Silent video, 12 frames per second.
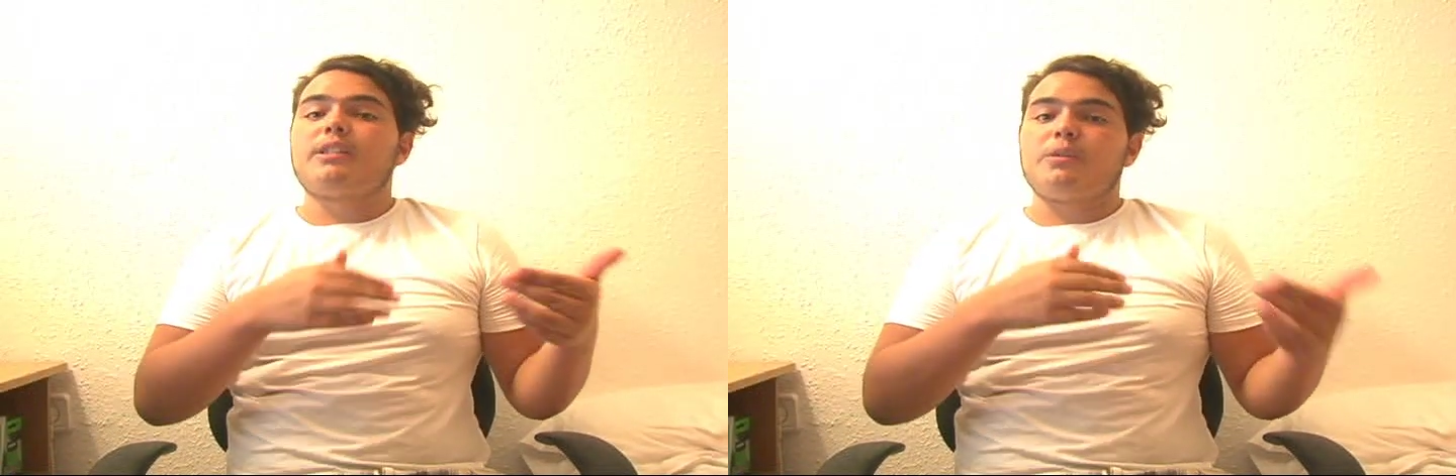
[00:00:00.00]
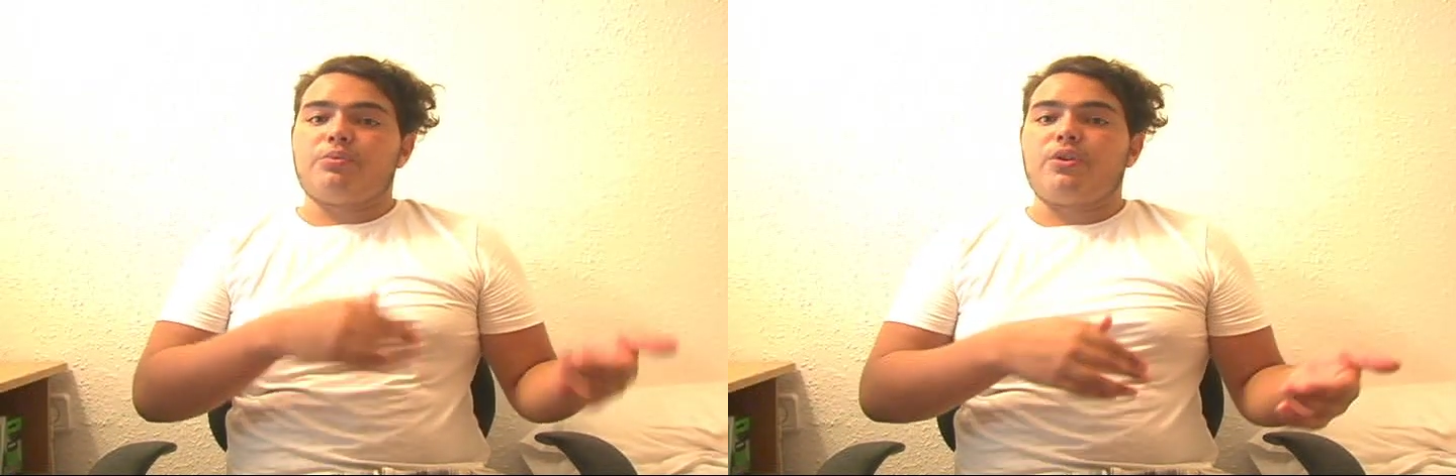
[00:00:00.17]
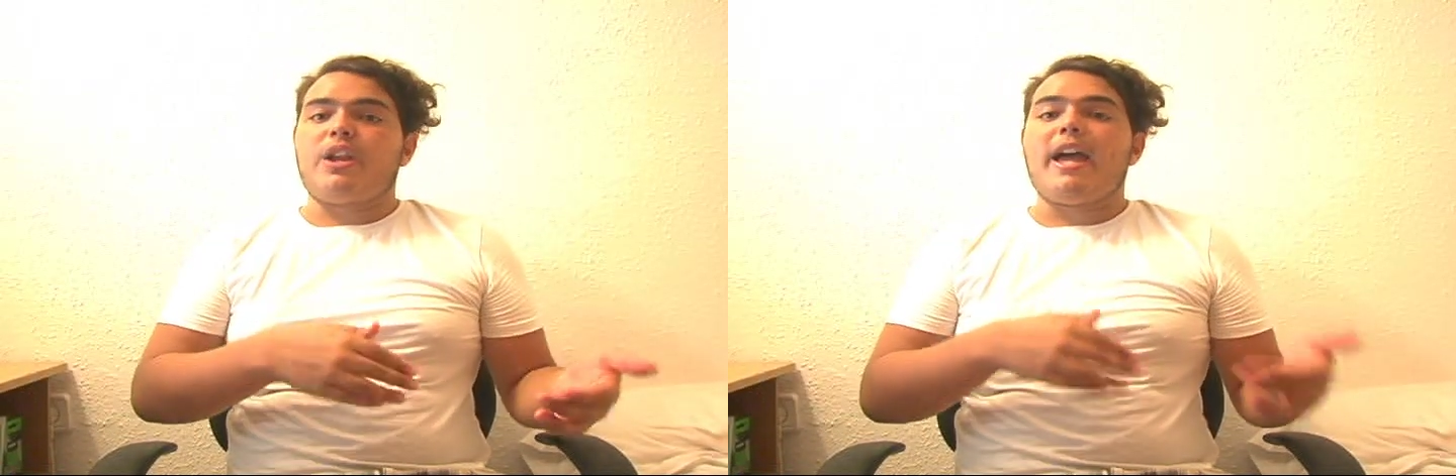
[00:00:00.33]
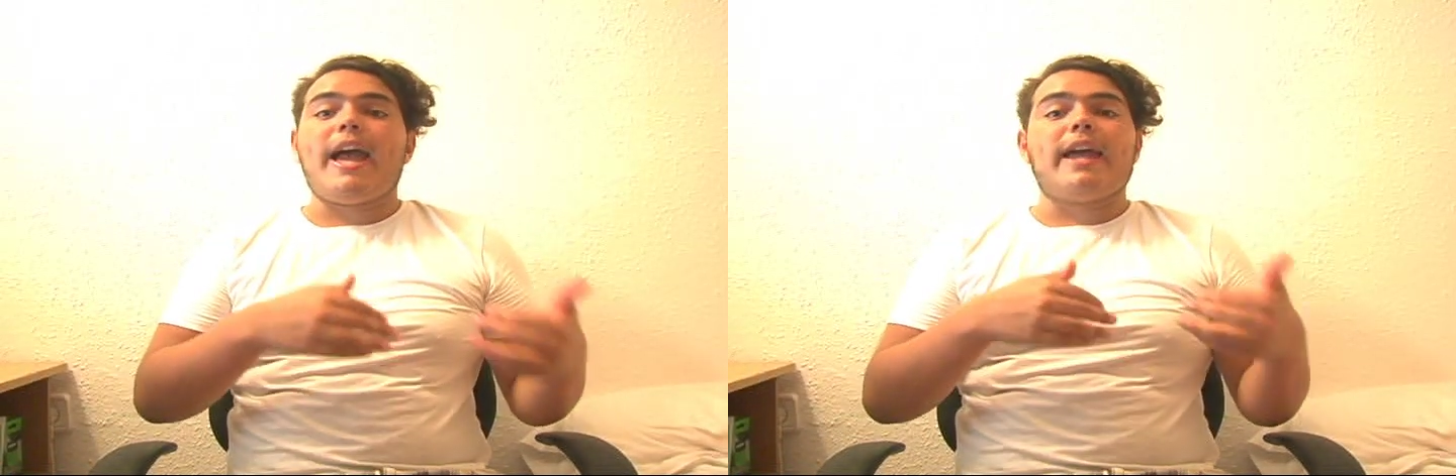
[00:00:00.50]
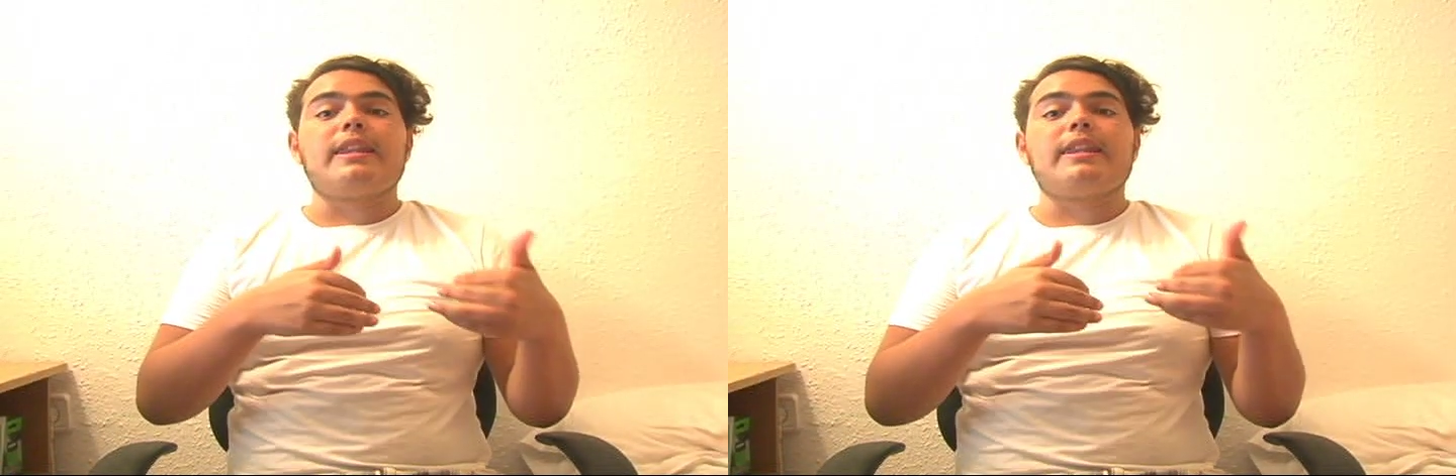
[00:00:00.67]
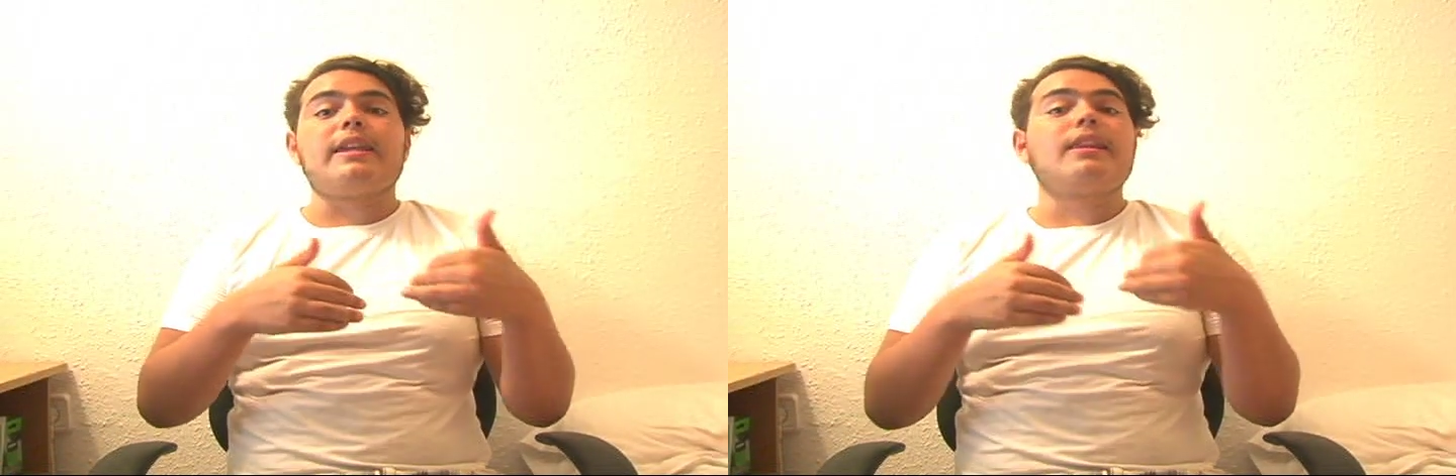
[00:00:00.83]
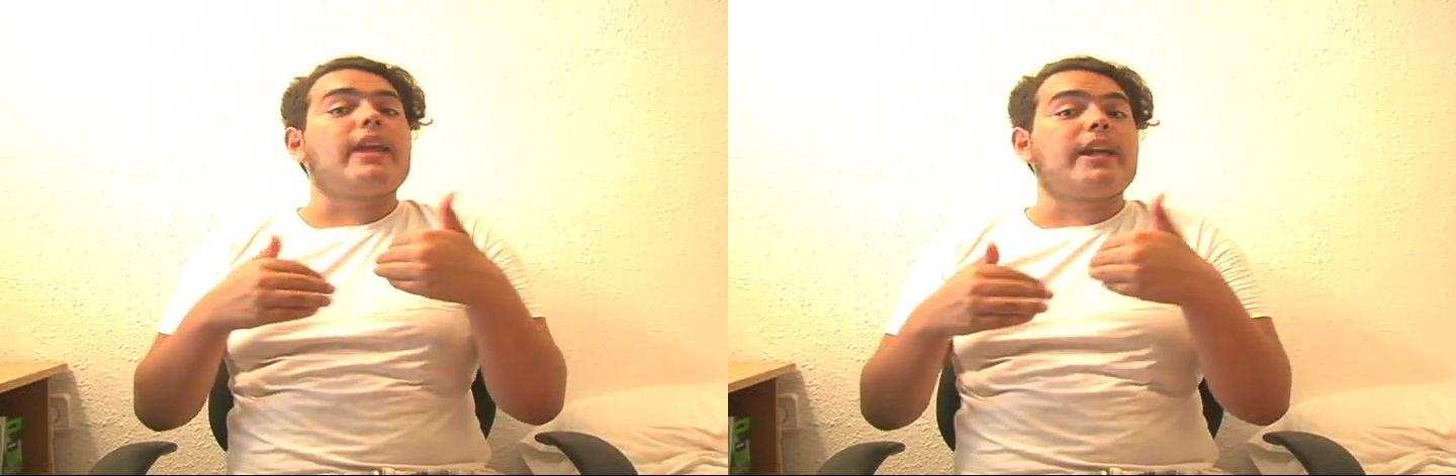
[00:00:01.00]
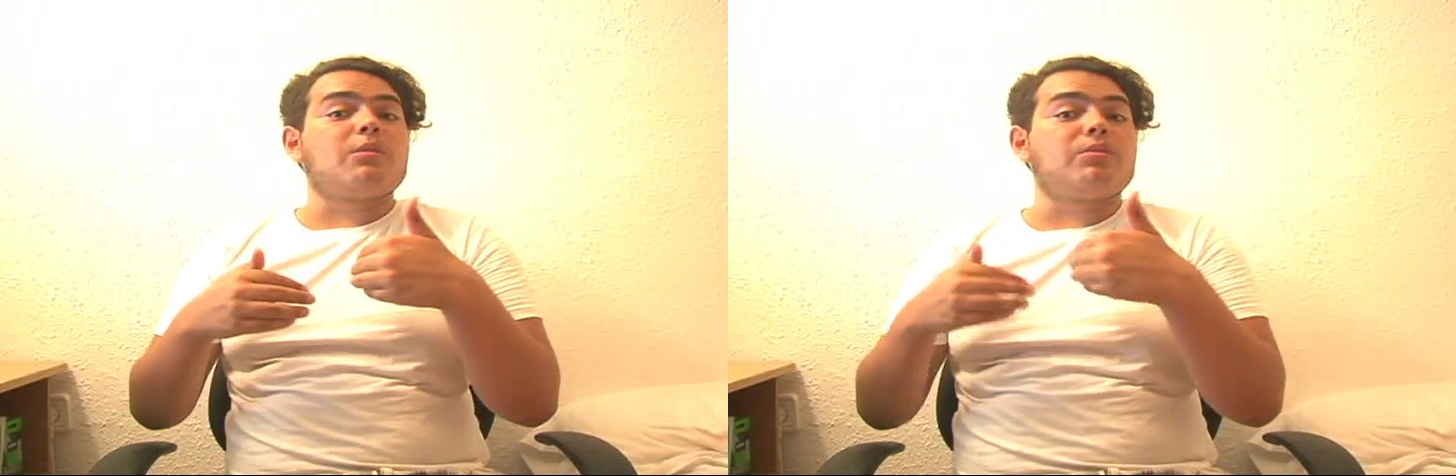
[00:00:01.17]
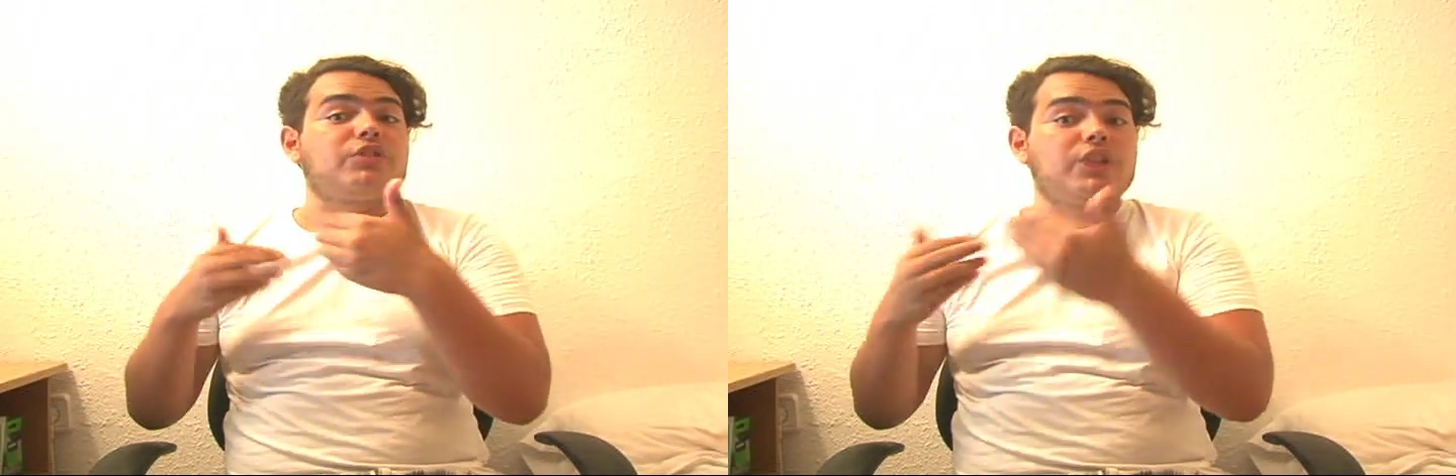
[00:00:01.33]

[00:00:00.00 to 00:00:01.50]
Sabrina and the likable